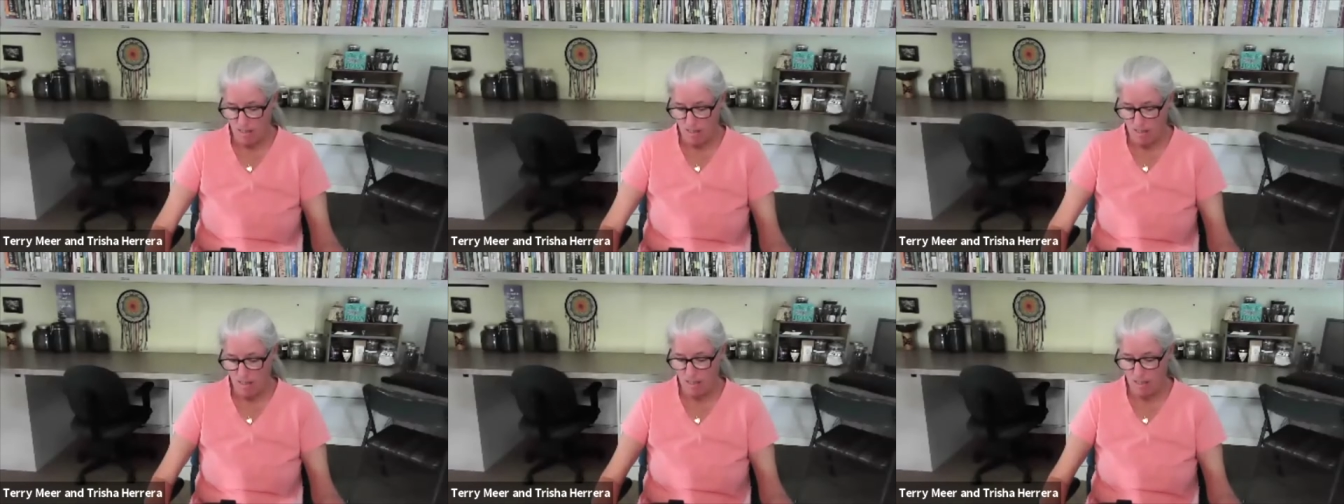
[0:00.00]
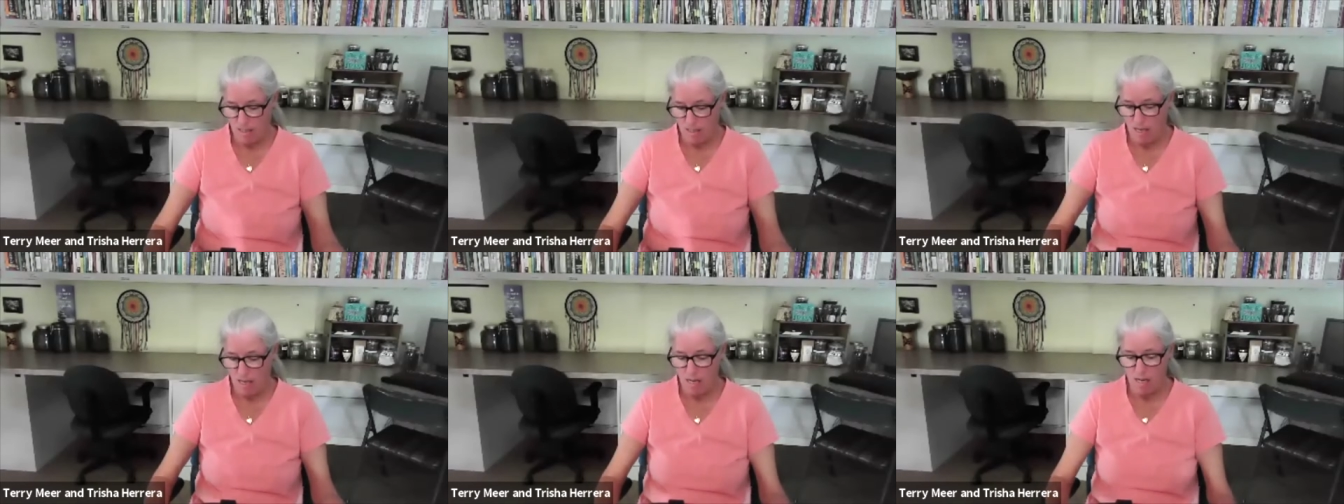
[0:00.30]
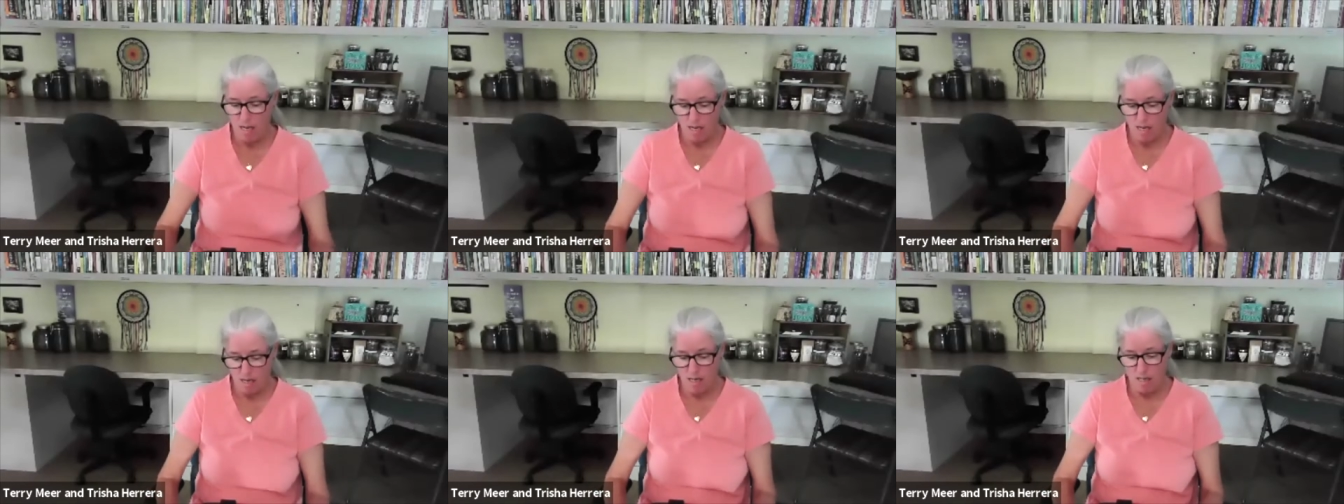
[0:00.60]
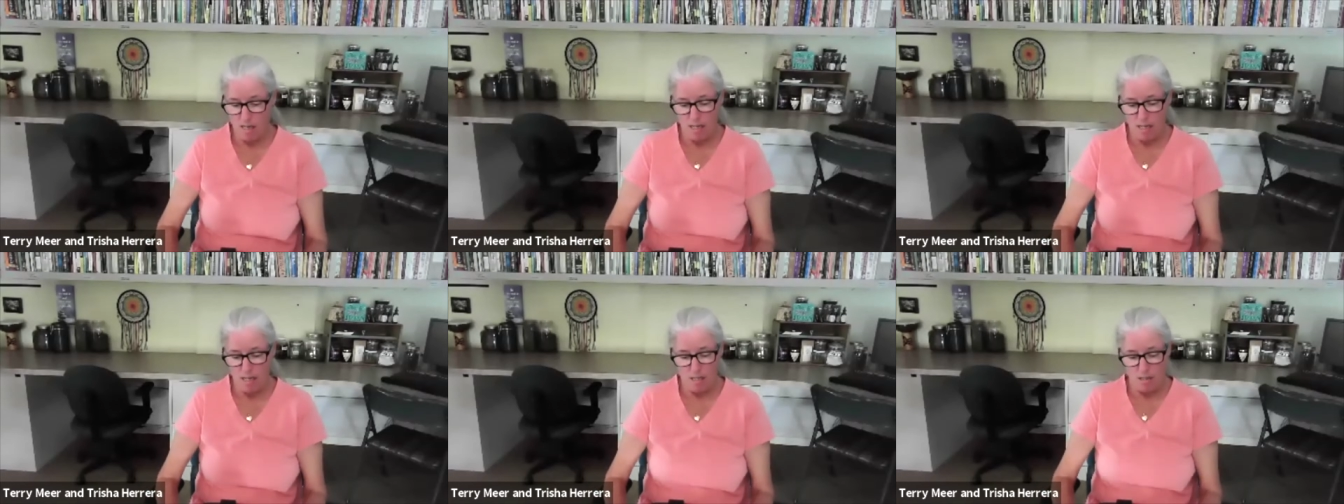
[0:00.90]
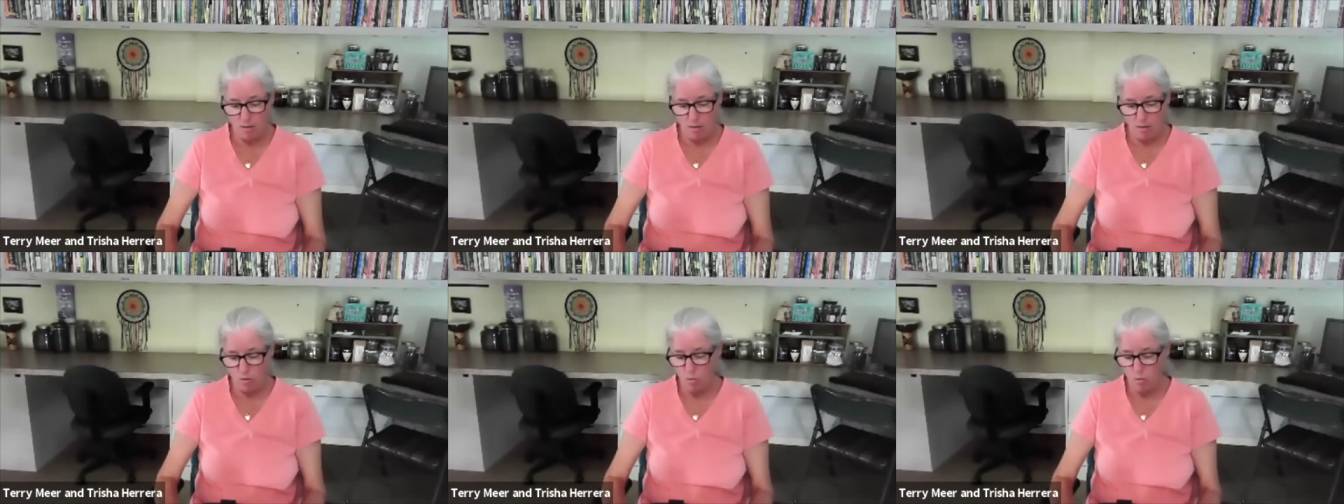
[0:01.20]
Let's see.
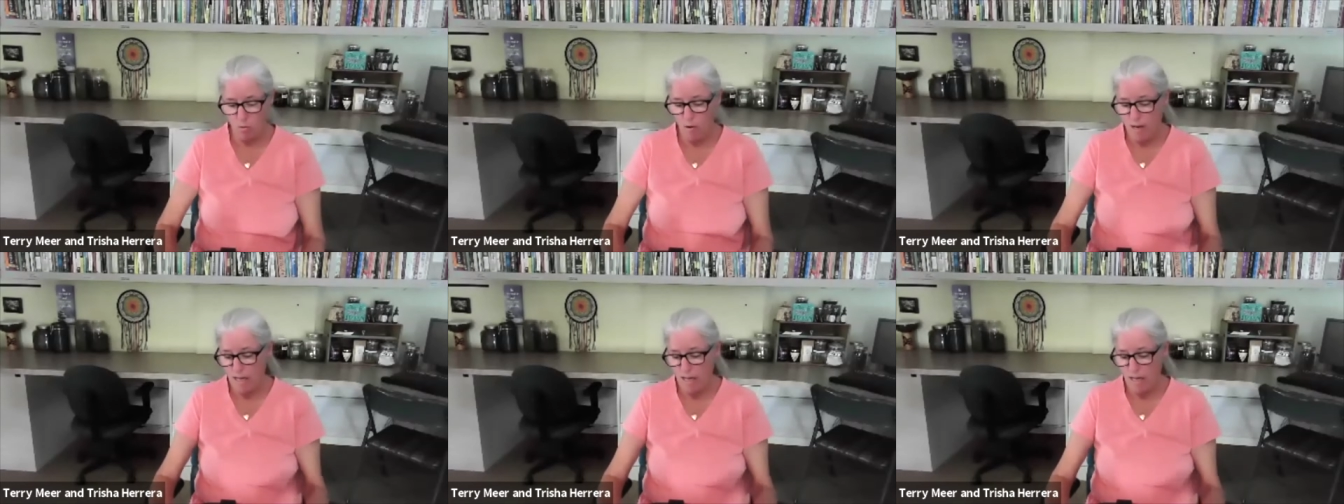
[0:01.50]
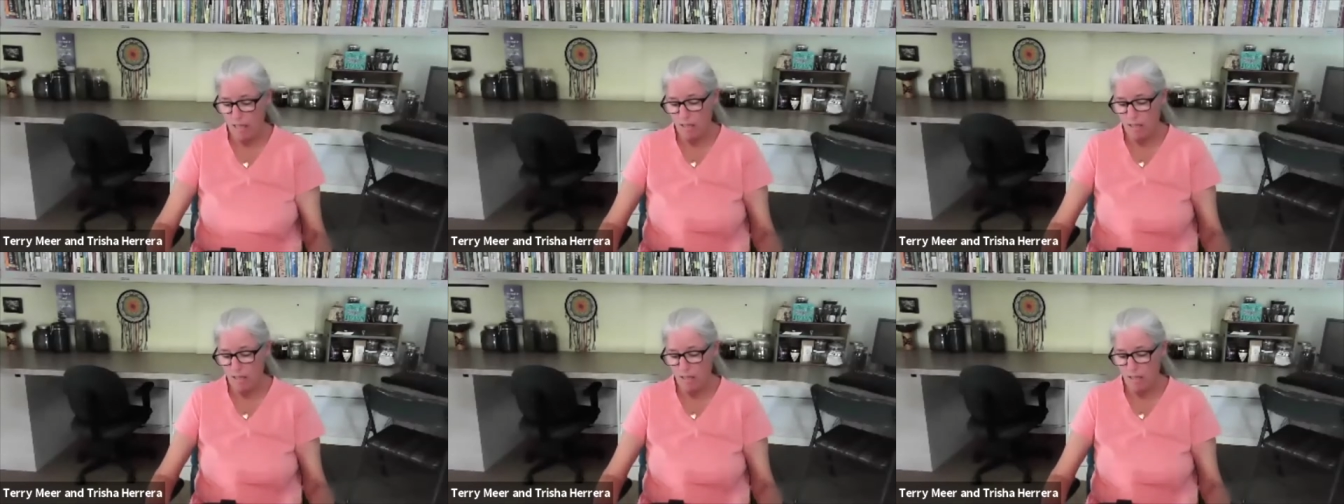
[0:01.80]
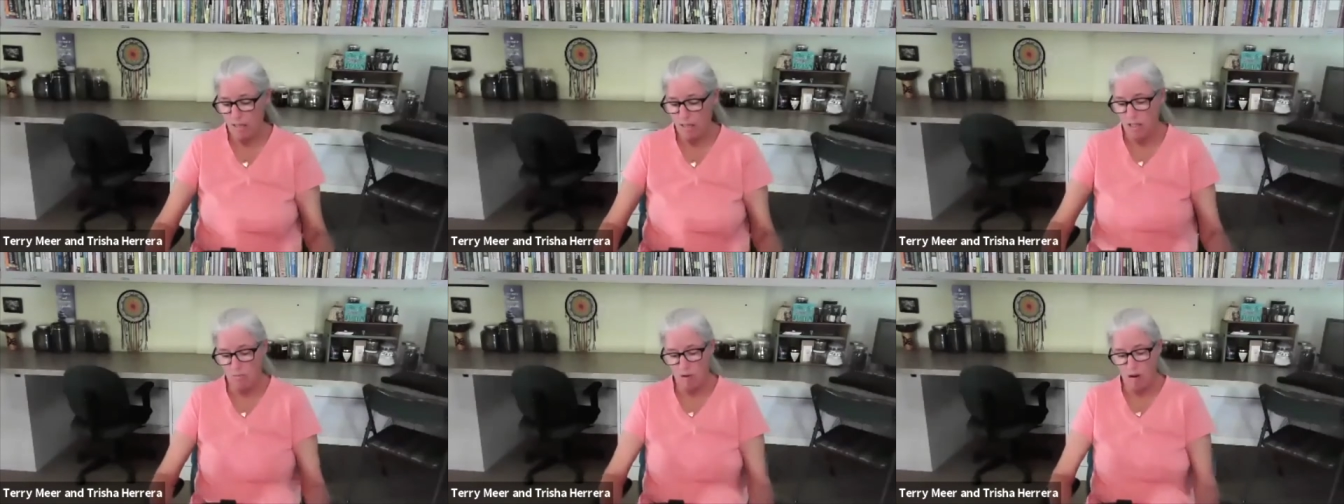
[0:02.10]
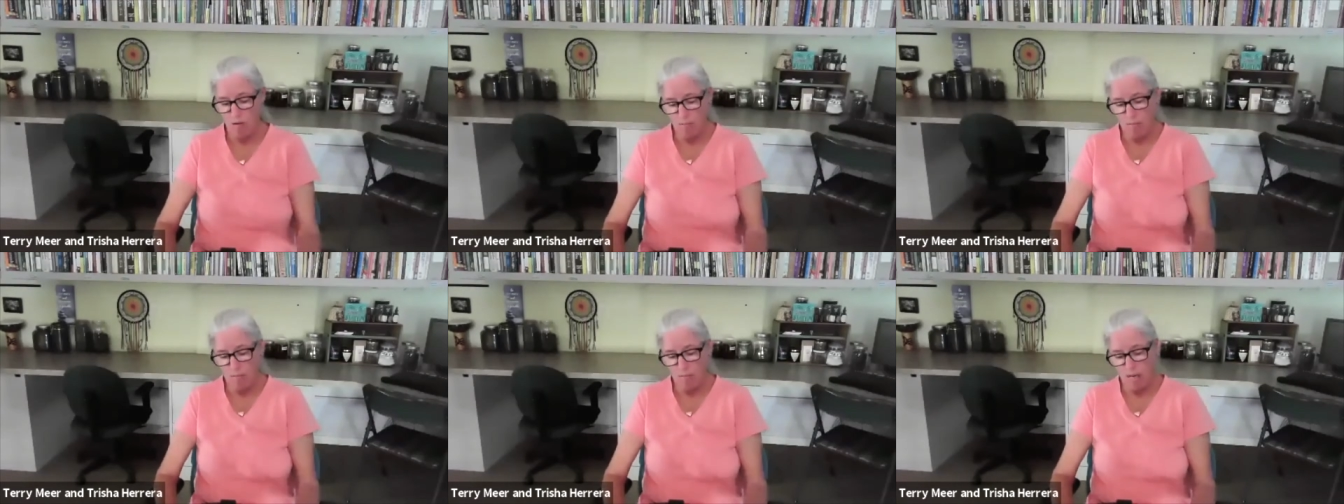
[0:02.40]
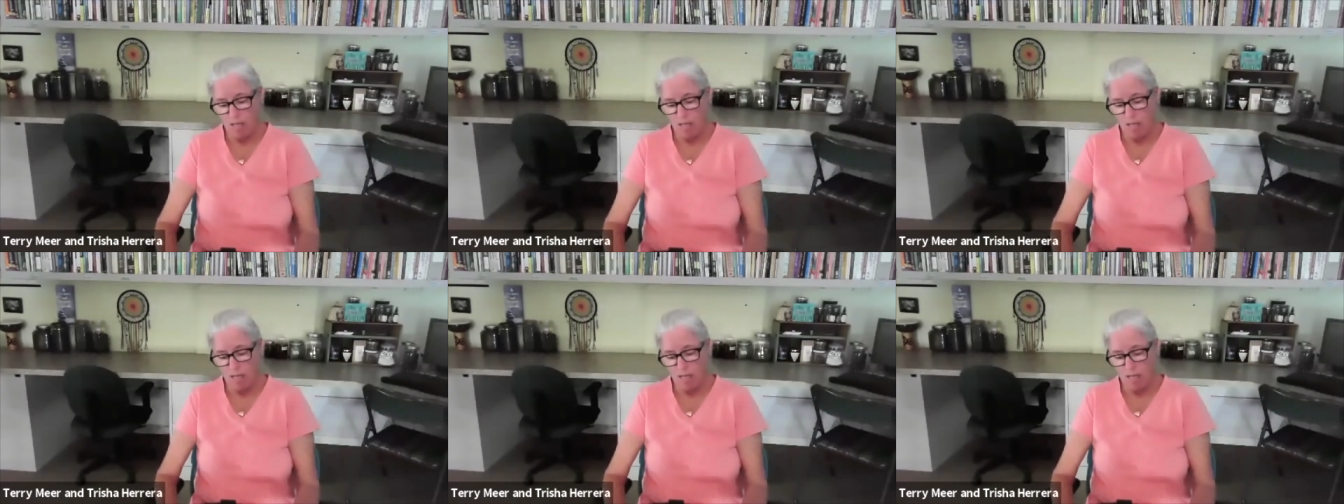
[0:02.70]
It's quite easy to grow.